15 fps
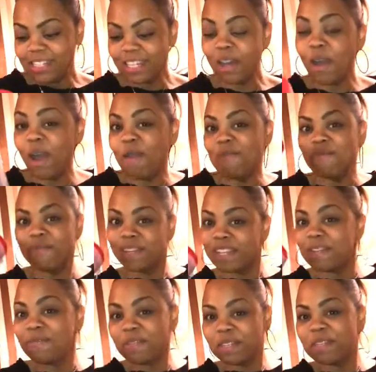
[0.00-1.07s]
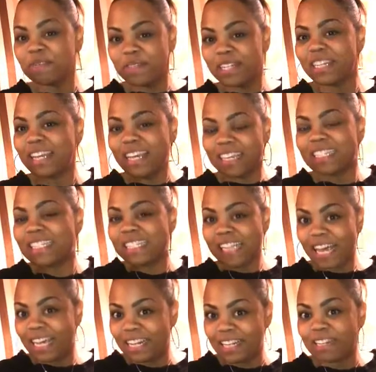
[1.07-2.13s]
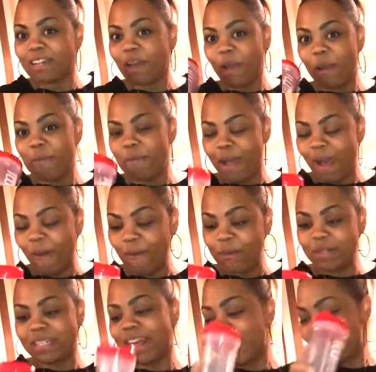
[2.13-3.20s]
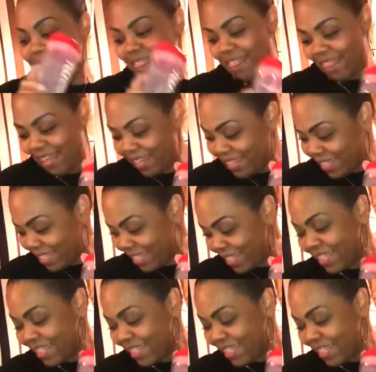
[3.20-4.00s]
So I'm really, really, really excited about this.